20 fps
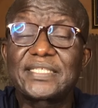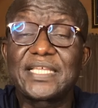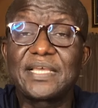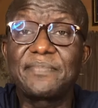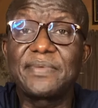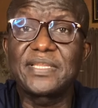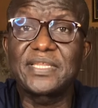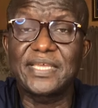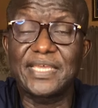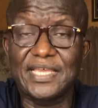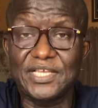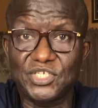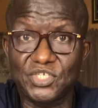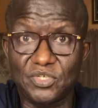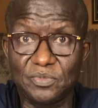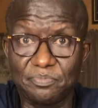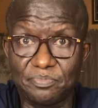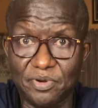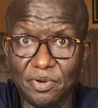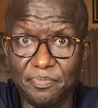the medication
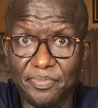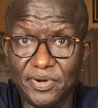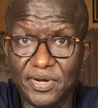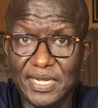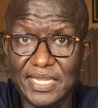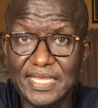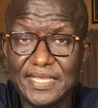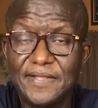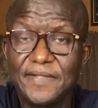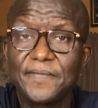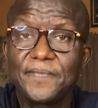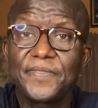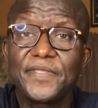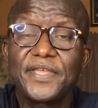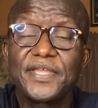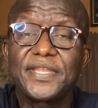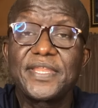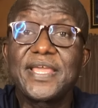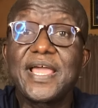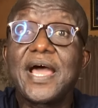properly.
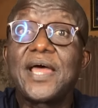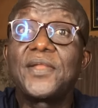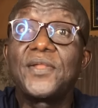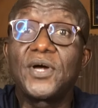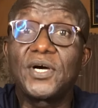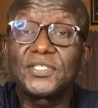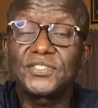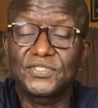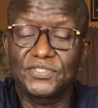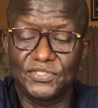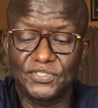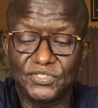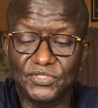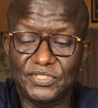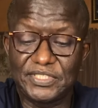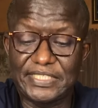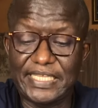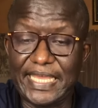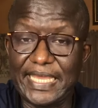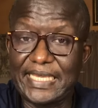They are not to
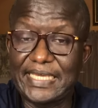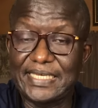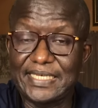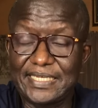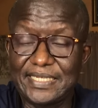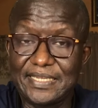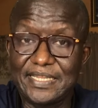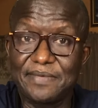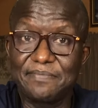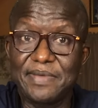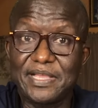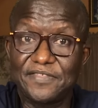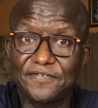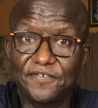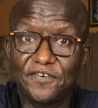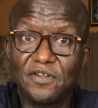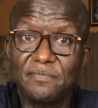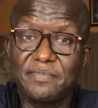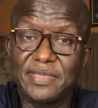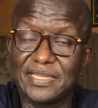take the
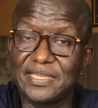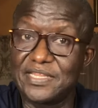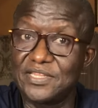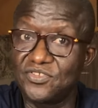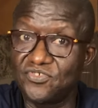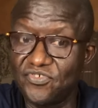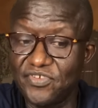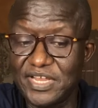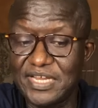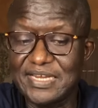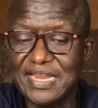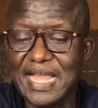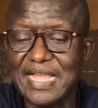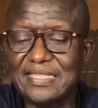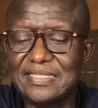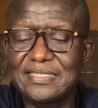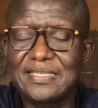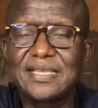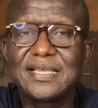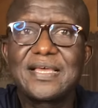metformin during
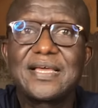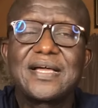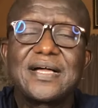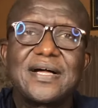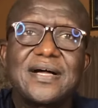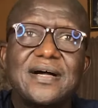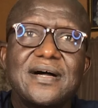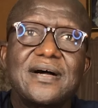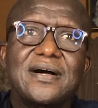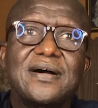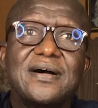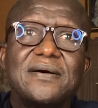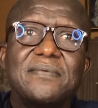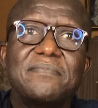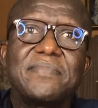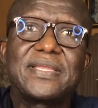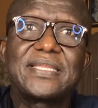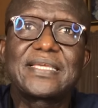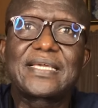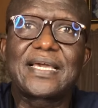that
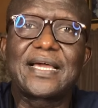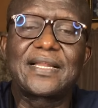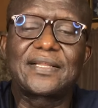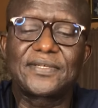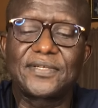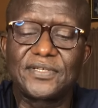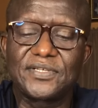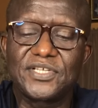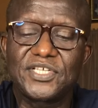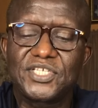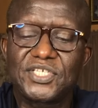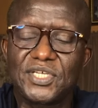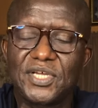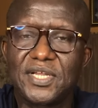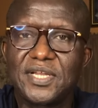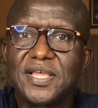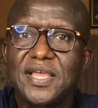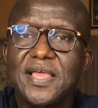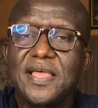medical condition.